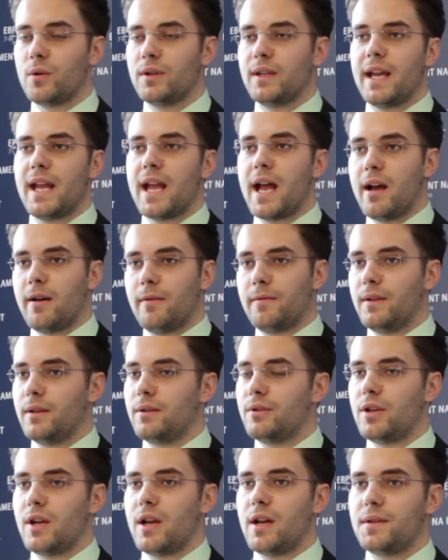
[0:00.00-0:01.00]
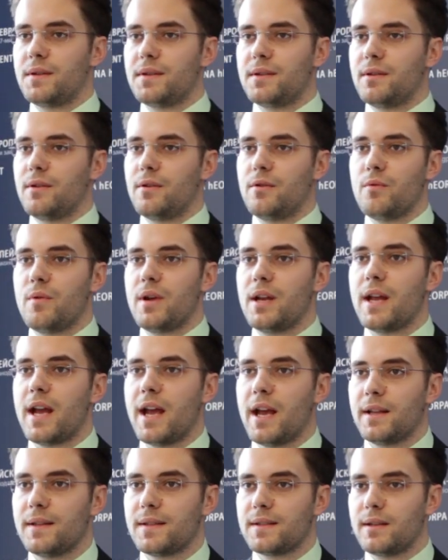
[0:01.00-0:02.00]
they have the chance to
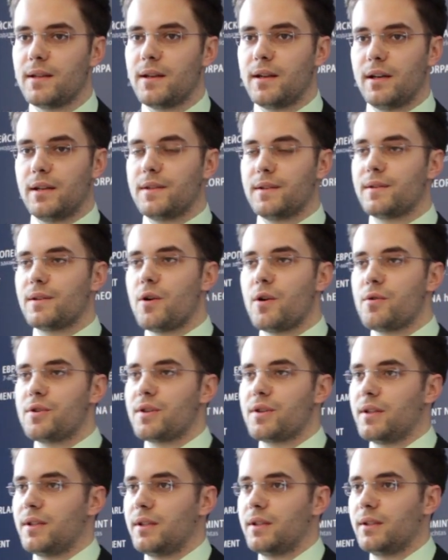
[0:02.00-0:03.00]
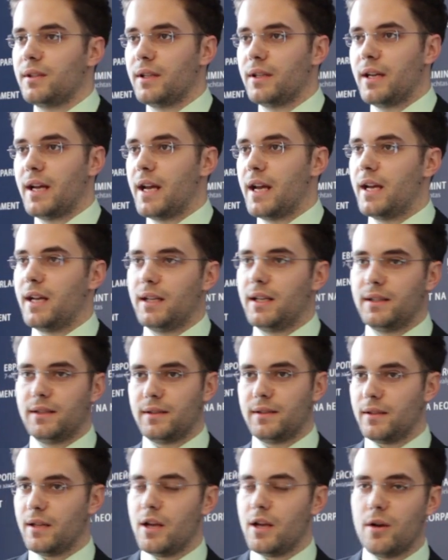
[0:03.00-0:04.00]
enhance their social and
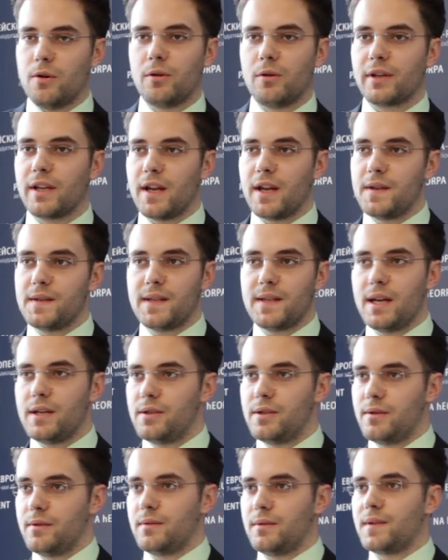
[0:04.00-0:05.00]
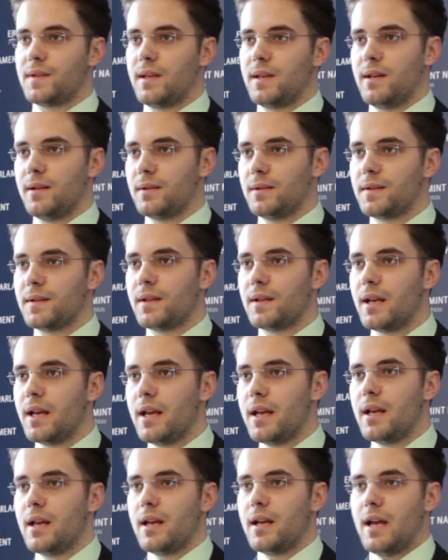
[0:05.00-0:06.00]
organizational skills
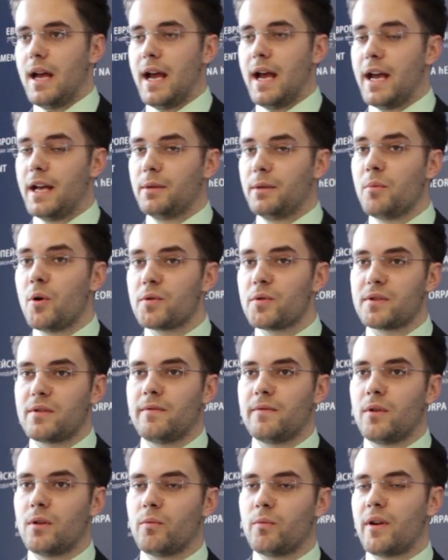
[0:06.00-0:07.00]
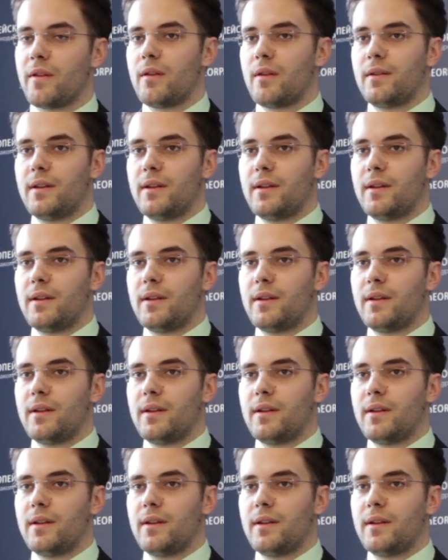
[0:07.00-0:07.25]
and most of all whether